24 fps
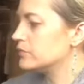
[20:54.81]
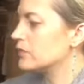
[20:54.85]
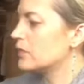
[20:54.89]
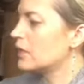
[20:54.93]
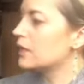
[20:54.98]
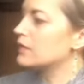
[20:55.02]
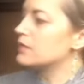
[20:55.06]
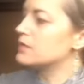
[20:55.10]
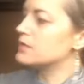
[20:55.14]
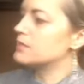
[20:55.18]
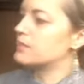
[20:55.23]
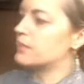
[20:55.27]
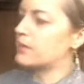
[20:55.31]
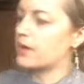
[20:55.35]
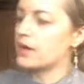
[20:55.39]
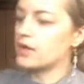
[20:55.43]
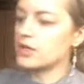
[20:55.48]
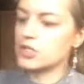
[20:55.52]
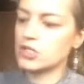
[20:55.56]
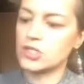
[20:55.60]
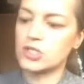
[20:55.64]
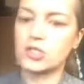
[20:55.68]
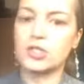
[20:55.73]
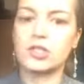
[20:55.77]
this
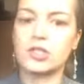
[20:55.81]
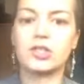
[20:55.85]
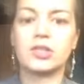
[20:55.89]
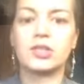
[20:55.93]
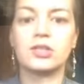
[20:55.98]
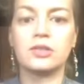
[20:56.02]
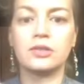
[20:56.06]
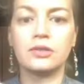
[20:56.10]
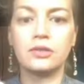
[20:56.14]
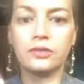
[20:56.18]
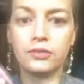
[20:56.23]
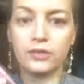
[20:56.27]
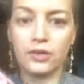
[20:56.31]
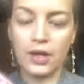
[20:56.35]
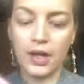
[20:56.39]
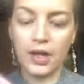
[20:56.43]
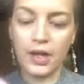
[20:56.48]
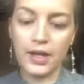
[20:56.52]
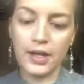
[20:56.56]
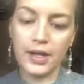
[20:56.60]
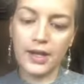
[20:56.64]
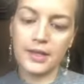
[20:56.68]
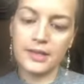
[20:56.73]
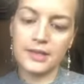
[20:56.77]
brush for
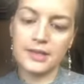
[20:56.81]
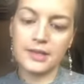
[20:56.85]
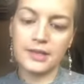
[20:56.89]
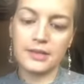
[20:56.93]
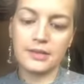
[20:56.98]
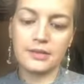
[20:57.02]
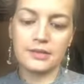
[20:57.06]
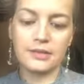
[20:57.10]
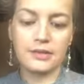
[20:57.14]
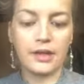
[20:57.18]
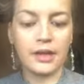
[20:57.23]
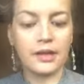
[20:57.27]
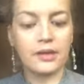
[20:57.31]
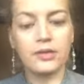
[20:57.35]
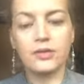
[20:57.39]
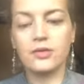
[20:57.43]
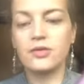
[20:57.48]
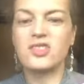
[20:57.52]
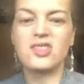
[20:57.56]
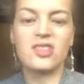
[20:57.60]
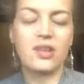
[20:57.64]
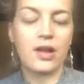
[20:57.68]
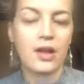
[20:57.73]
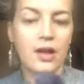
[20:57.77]
highlighting. I know
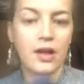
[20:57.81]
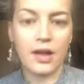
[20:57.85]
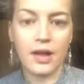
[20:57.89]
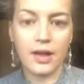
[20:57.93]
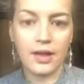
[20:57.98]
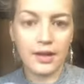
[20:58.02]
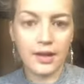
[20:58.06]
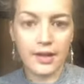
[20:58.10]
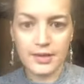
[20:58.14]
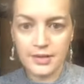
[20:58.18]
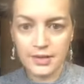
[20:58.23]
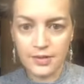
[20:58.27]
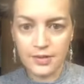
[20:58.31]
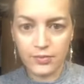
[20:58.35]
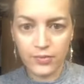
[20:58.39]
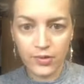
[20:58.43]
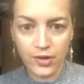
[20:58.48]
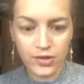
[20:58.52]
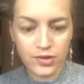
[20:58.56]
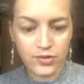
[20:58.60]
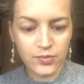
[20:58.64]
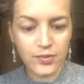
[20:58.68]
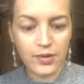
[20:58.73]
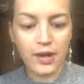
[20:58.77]
it's not a highlighting
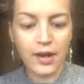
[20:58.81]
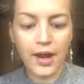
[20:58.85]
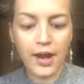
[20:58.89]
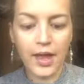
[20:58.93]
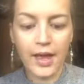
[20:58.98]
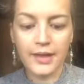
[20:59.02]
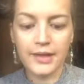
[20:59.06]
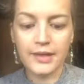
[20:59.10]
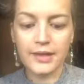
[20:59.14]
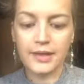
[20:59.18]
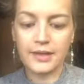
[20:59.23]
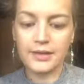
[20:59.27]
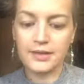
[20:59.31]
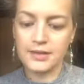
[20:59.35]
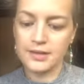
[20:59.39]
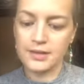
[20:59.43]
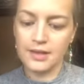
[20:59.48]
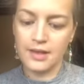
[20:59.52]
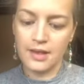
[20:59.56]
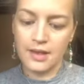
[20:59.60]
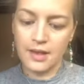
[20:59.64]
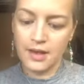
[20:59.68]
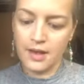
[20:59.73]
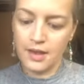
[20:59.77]
brush, but I like it,
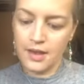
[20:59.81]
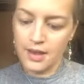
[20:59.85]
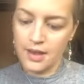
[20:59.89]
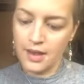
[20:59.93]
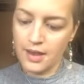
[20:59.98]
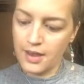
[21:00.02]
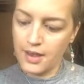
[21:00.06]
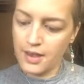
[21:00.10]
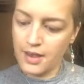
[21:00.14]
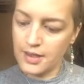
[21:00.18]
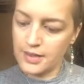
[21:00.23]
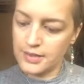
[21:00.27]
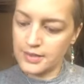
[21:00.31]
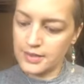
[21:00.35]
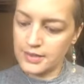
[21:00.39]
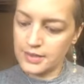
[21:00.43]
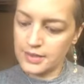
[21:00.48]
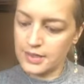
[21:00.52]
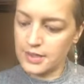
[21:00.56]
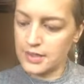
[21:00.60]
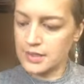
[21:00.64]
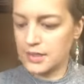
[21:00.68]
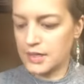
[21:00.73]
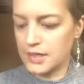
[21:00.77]
and
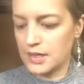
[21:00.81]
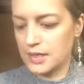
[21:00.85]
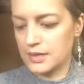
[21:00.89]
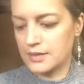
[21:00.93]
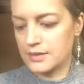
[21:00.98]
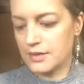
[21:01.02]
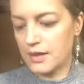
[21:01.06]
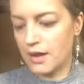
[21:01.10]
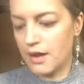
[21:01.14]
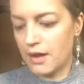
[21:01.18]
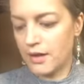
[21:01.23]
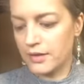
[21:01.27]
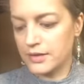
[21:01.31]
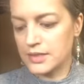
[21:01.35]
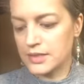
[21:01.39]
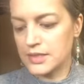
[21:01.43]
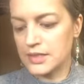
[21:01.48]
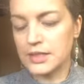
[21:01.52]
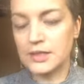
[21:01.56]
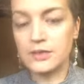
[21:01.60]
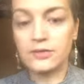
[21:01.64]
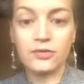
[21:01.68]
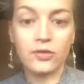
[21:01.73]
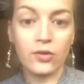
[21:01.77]
it is
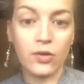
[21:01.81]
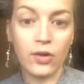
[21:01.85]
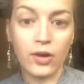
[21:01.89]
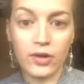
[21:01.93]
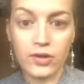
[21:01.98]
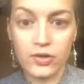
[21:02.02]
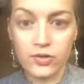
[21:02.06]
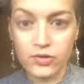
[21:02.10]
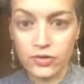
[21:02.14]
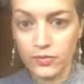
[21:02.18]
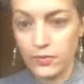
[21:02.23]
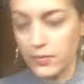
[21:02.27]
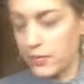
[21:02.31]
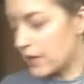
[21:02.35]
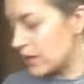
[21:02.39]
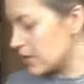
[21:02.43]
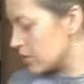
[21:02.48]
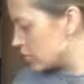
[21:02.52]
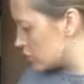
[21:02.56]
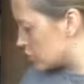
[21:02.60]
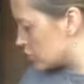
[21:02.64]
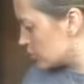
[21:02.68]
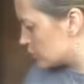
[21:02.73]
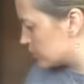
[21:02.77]
RT400
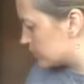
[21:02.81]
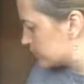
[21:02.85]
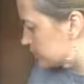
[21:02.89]
brush.